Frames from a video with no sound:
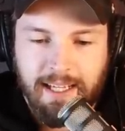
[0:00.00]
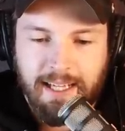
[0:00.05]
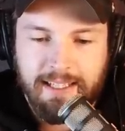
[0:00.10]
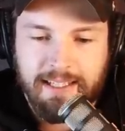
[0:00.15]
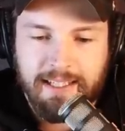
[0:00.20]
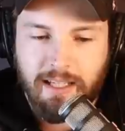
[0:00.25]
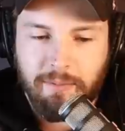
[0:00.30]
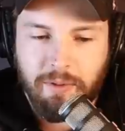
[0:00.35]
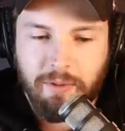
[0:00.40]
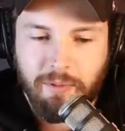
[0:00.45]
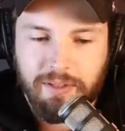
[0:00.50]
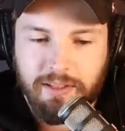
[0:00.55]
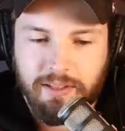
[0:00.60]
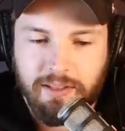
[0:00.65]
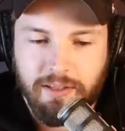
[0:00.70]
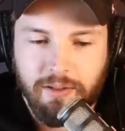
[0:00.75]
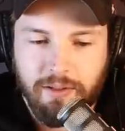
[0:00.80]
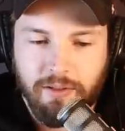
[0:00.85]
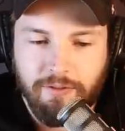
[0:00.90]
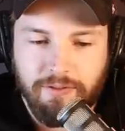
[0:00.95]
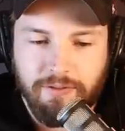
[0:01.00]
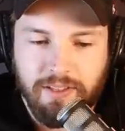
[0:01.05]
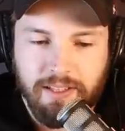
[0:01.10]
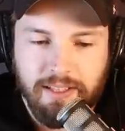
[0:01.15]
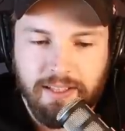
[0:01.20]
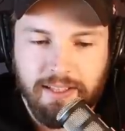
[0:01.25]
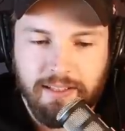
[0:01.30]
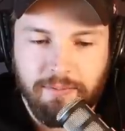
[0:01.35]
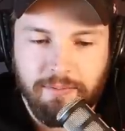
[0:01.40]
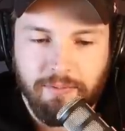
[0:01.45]
and Tell Me What to Do If She
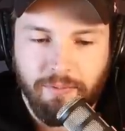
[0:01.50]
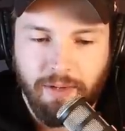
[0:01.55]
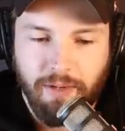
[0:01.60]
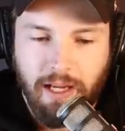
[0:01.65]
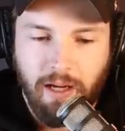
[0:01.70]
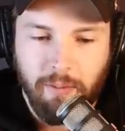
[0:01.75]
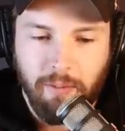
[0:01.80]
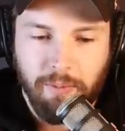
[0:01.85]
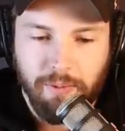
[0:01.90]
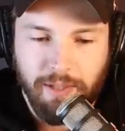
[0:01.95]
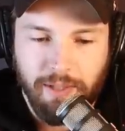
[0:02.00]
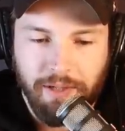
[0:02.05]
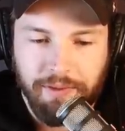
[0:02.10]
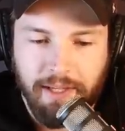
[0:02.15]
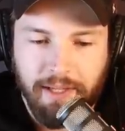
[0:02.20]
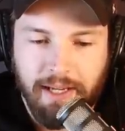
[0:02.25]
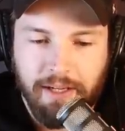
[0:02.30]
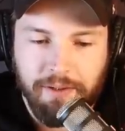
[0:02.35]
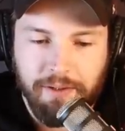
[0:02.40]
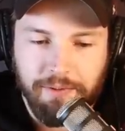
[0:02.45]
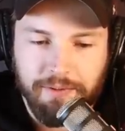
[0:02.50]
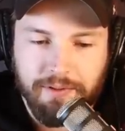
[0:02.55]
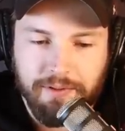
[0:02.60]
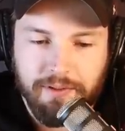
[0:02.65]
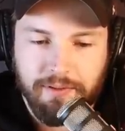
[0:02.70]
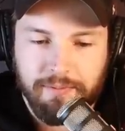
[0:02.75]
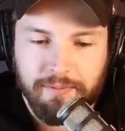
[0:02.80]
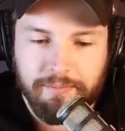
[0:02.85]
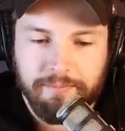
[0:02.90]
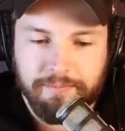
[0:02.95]
Needs Help Around the
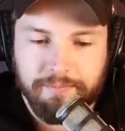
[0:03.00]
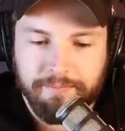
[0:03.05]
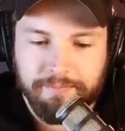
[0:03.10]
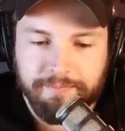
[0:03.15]
House?"